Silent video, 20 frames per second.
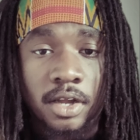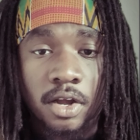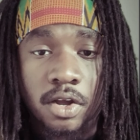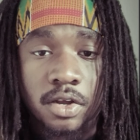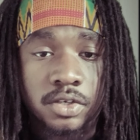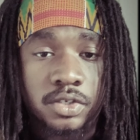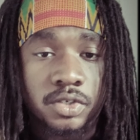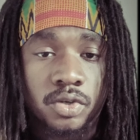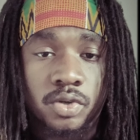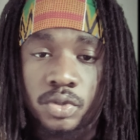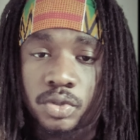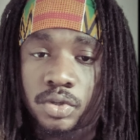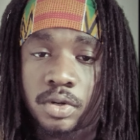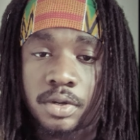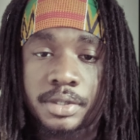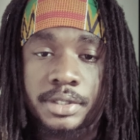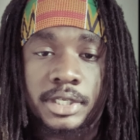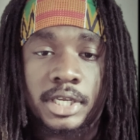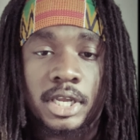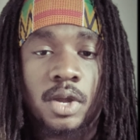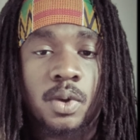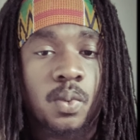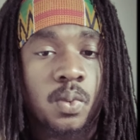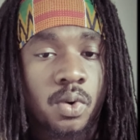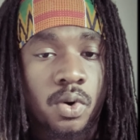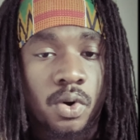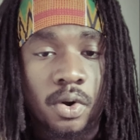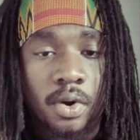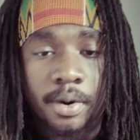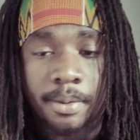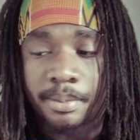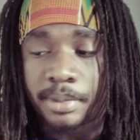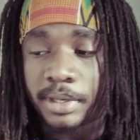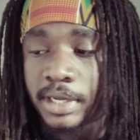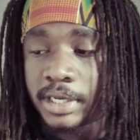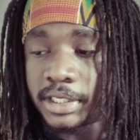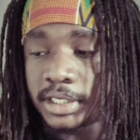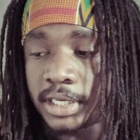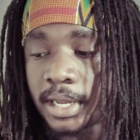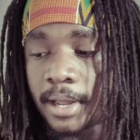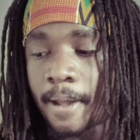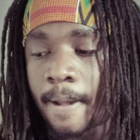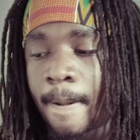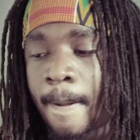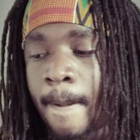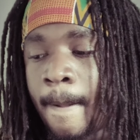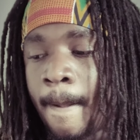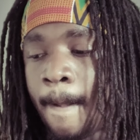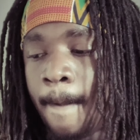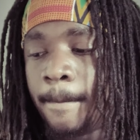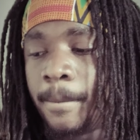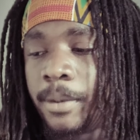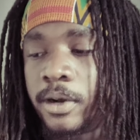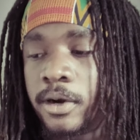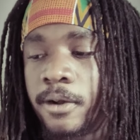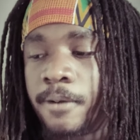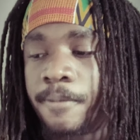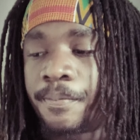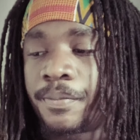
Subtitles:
Also, you know what I'm saying, war, bloodshed. But